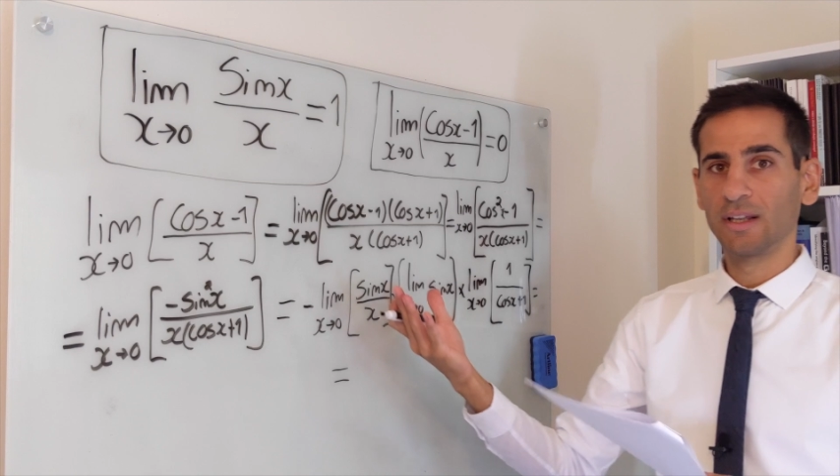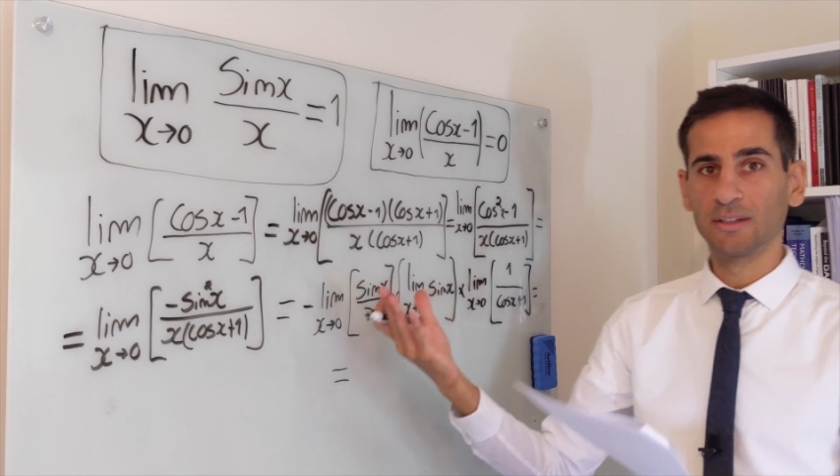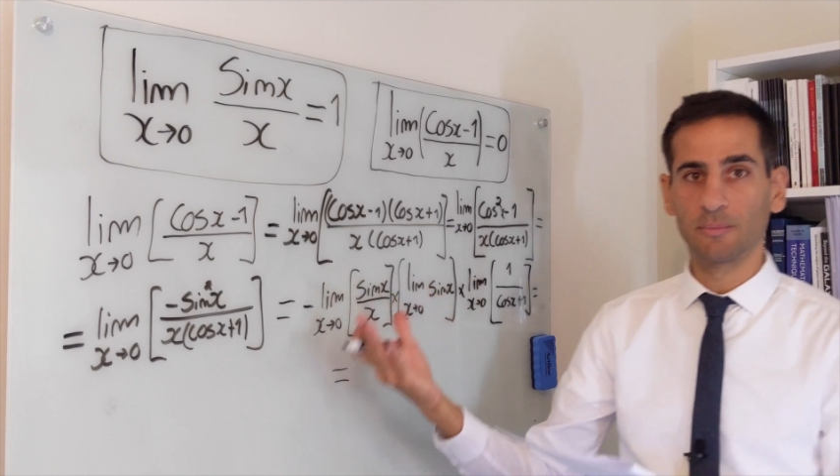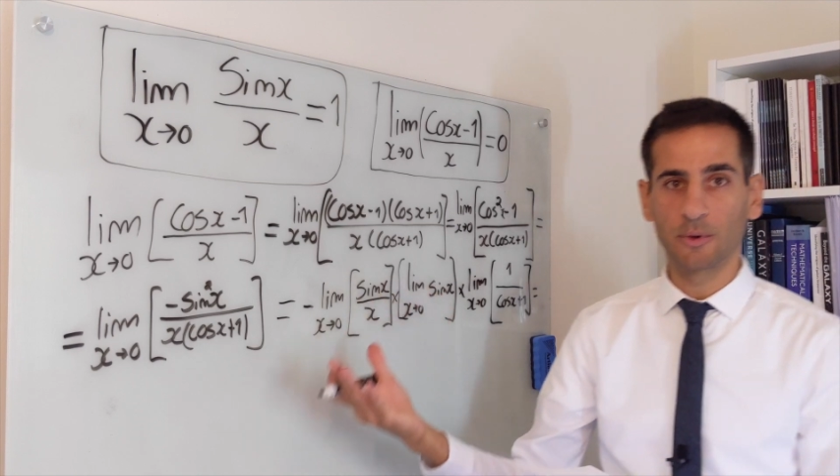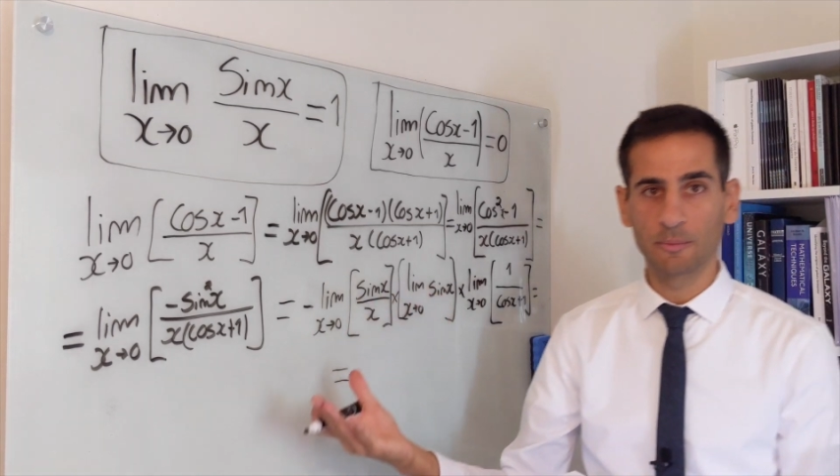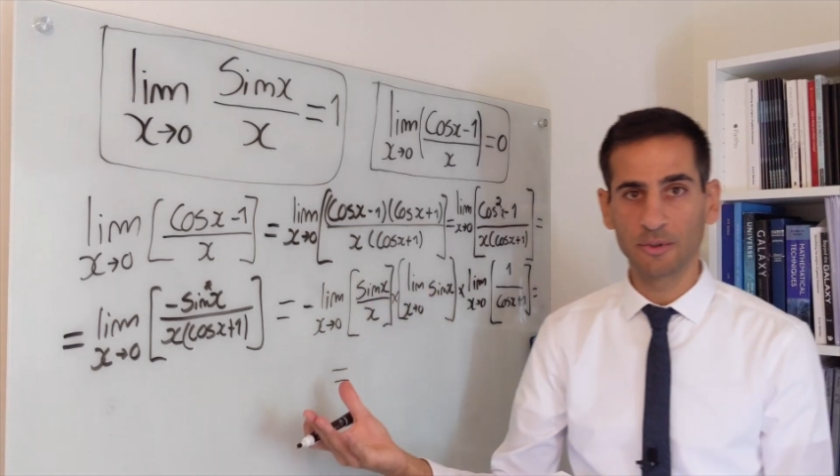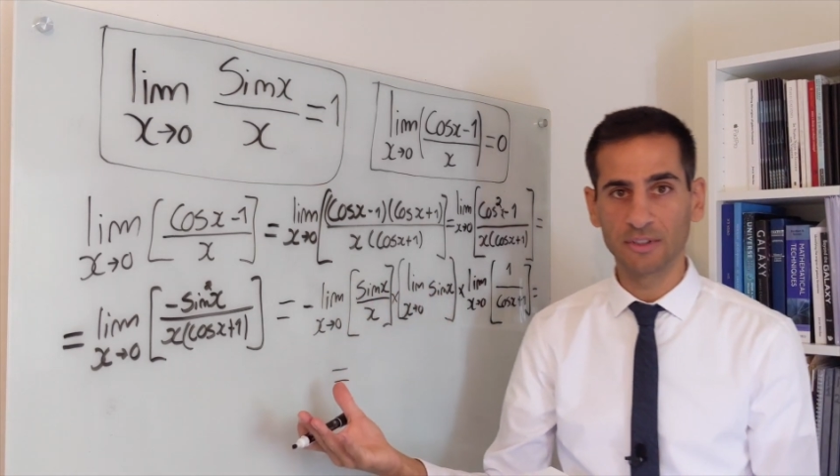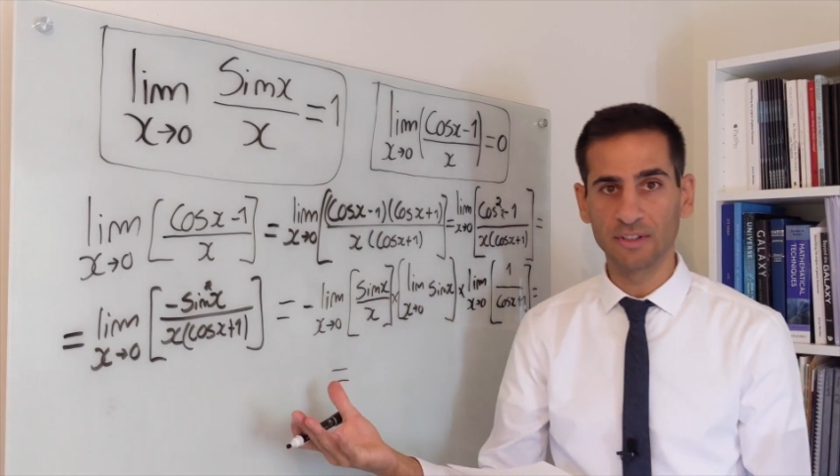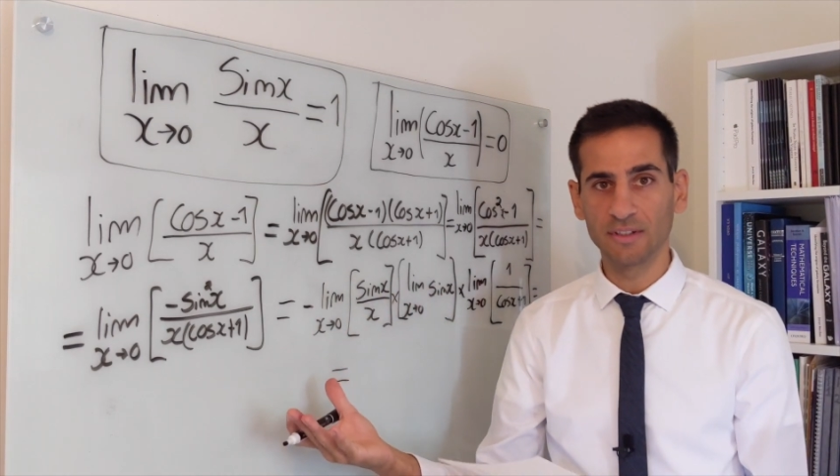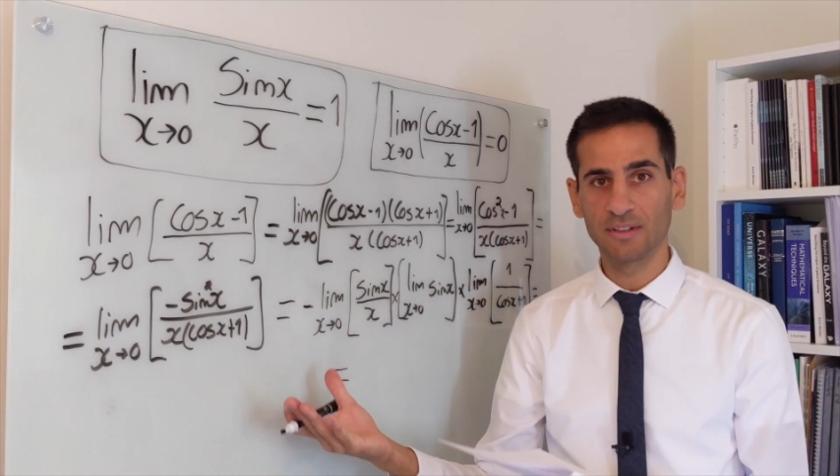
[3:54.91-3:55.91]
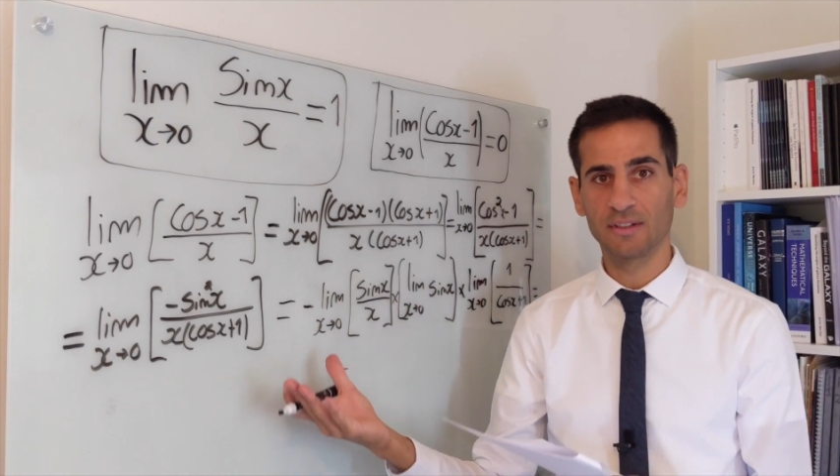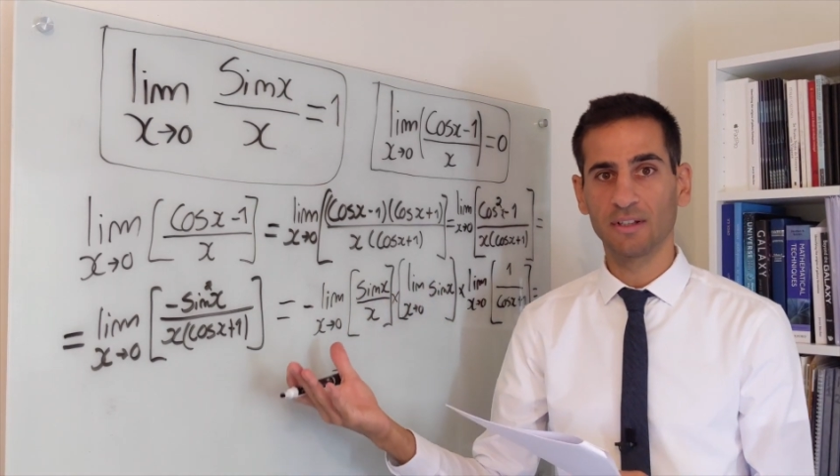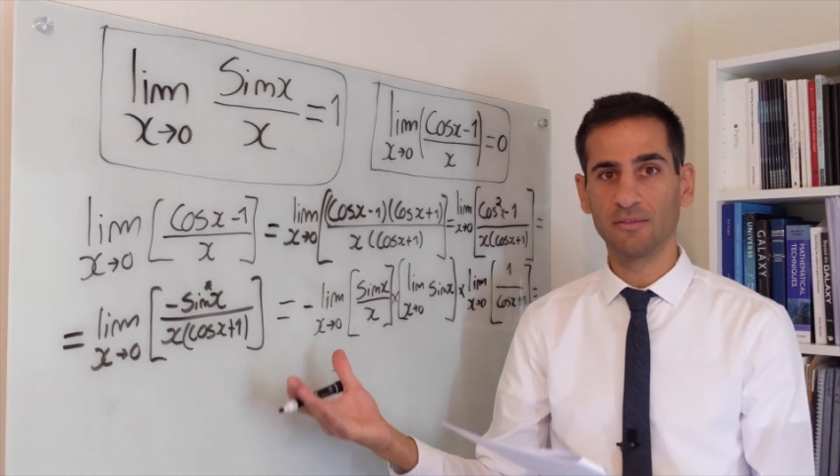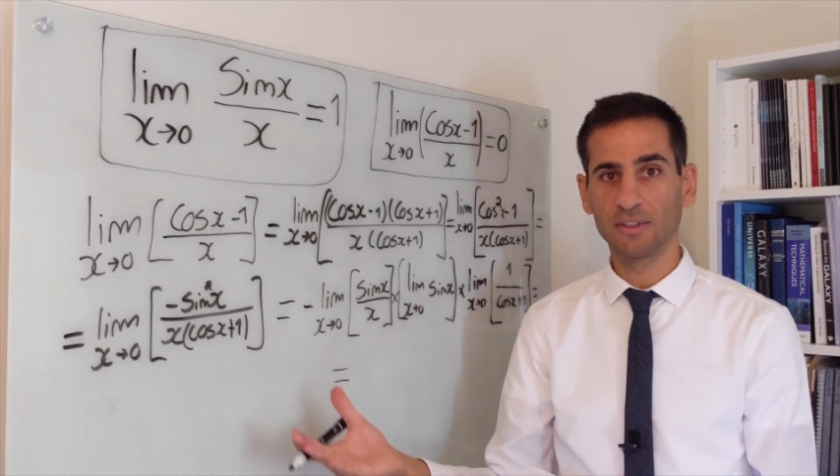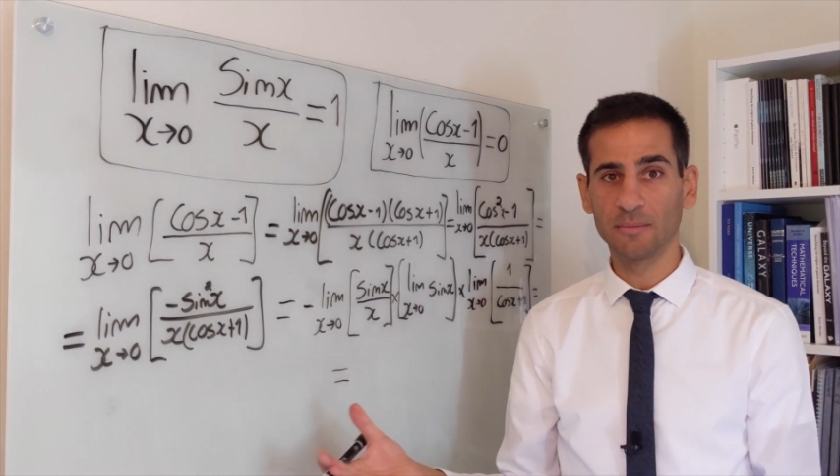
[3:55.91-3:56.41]
the properties
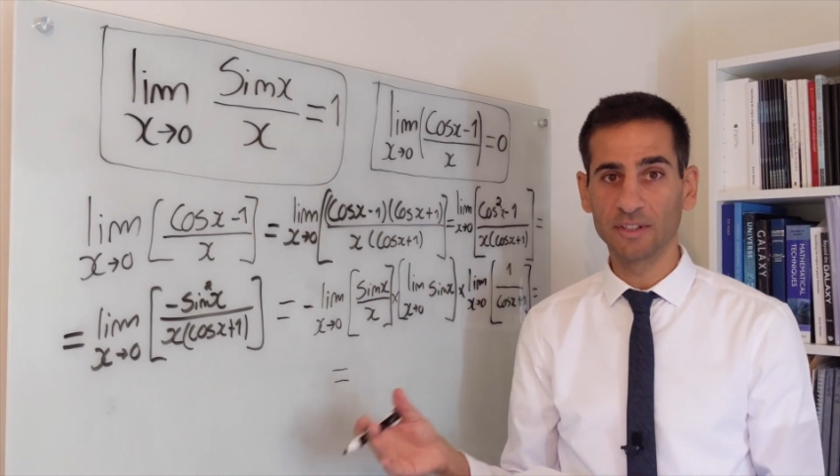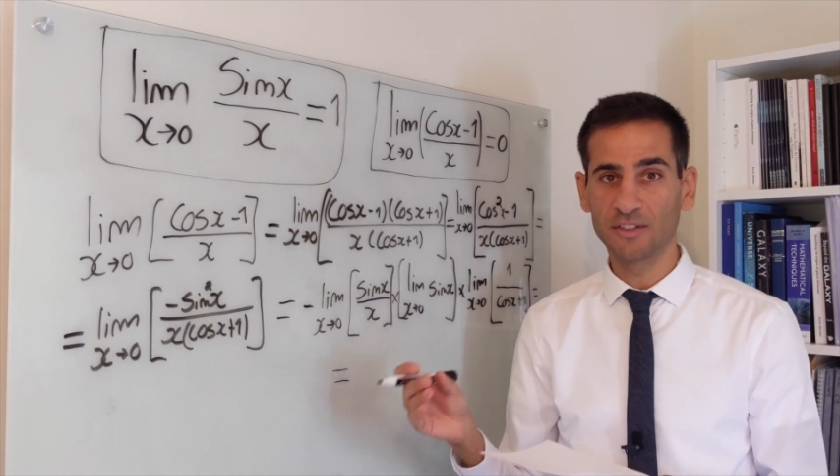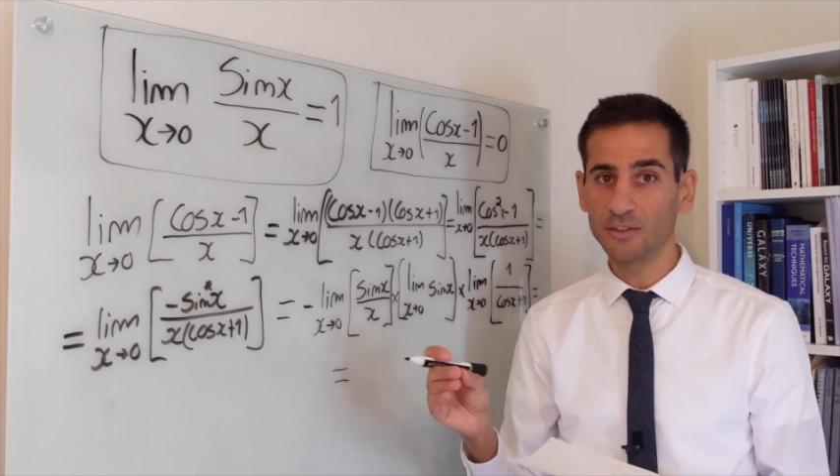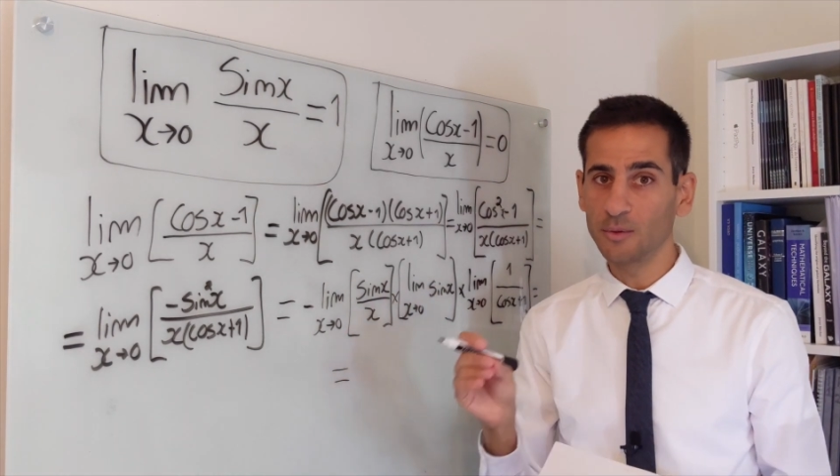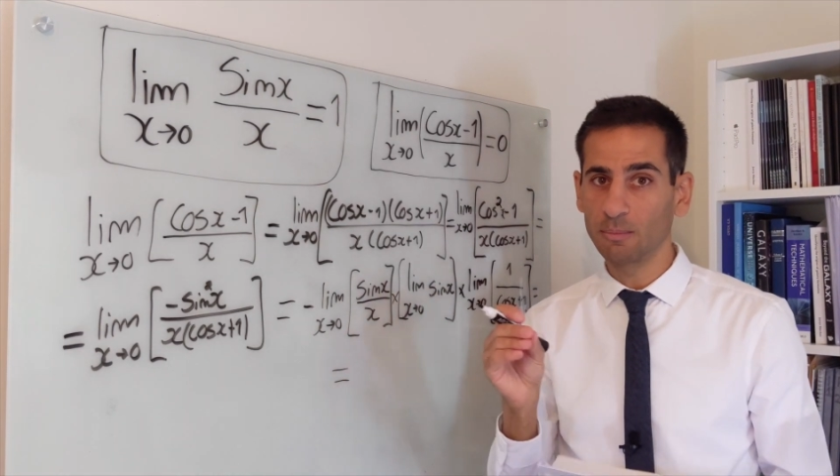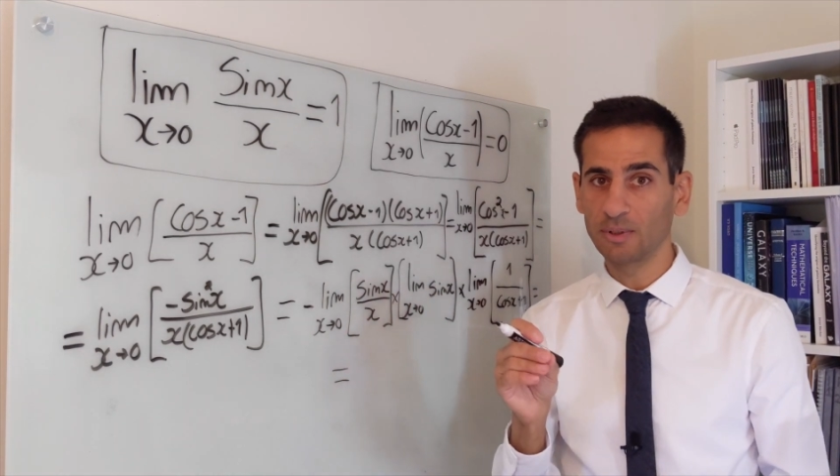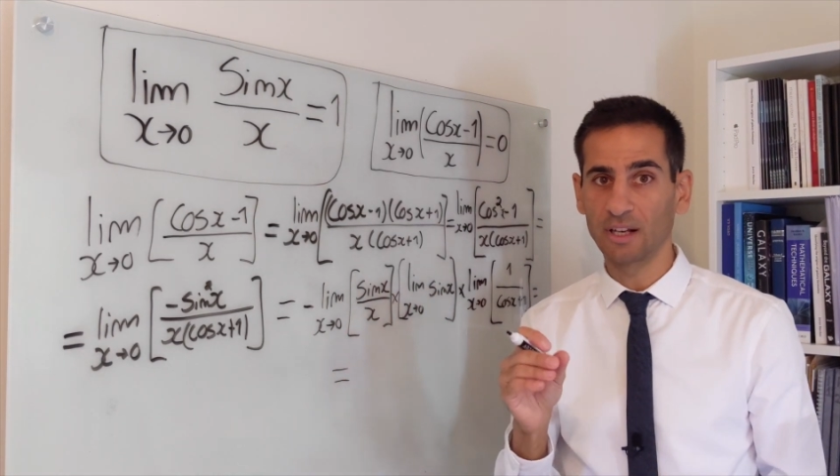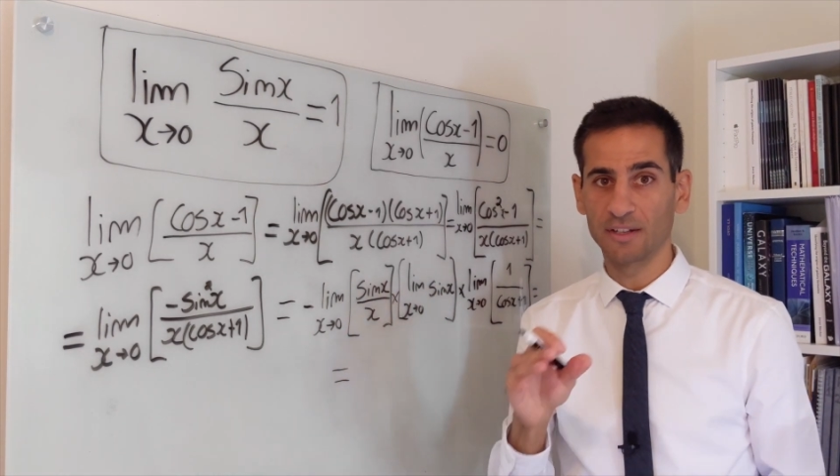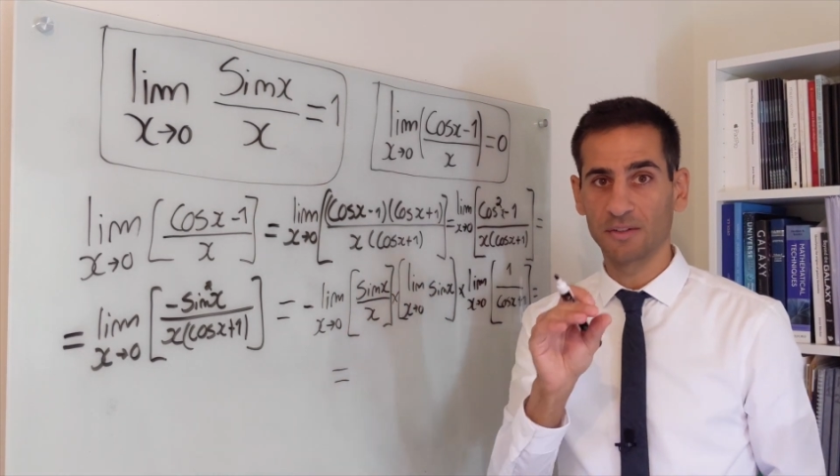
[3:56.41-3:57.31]
of limits do apply.